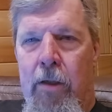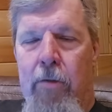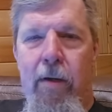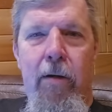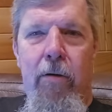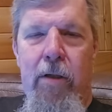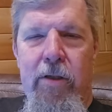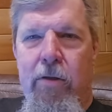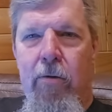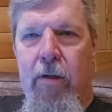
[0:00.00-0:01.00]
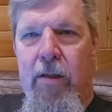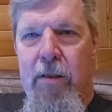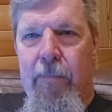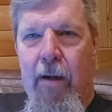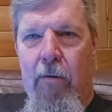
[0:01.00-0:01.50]
You hear the
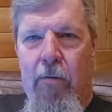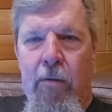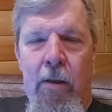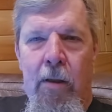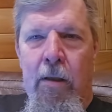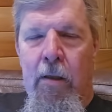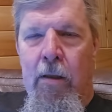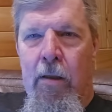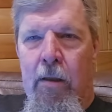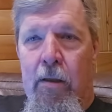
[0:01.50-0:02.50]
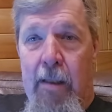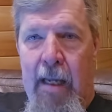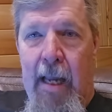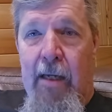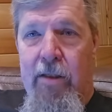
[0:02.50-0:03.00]
stories about the
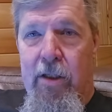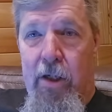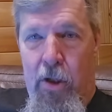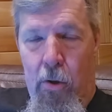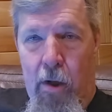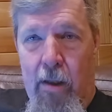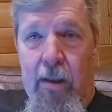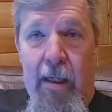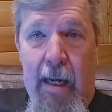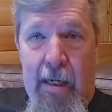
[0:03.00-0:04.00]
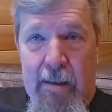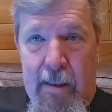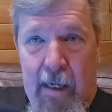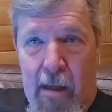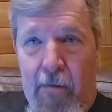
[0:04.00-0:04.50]
gangs in New York, the gangs
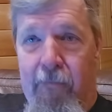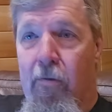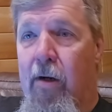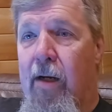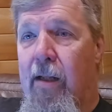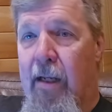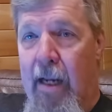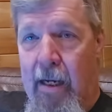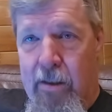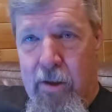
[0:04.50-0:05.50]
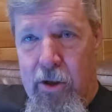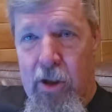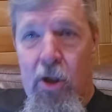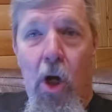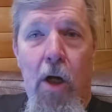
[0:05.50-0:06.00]
in California, the gangs in
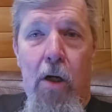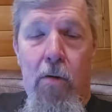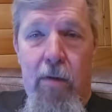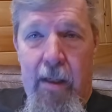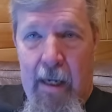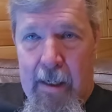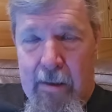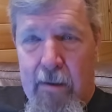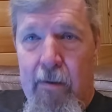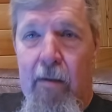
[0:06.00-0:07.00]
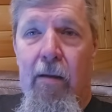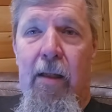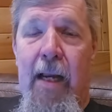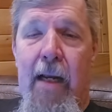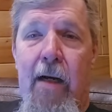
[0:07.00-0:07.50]
Chicago, the gangs in
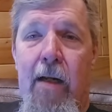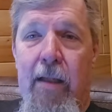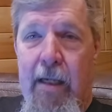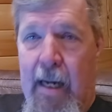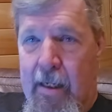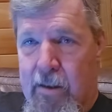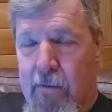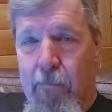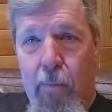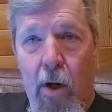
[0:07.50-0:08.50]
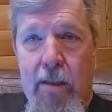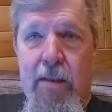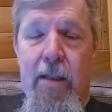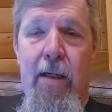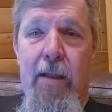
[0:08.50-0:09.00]
Atlanta, the gangs in
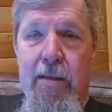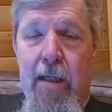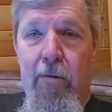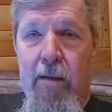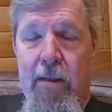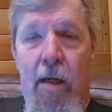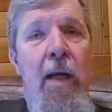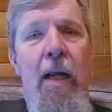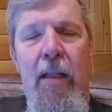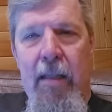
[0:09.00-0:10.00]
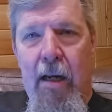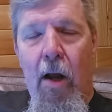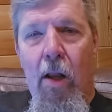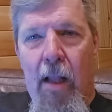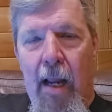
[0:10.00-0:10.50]
Boston, etc., cetera, cetera. They
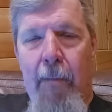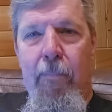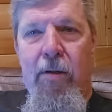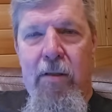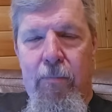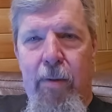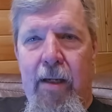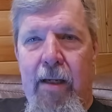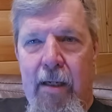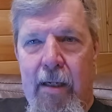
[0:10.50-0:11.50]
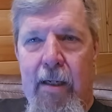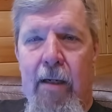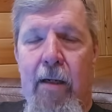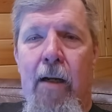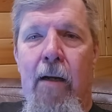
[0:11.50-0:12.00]
all happen to be in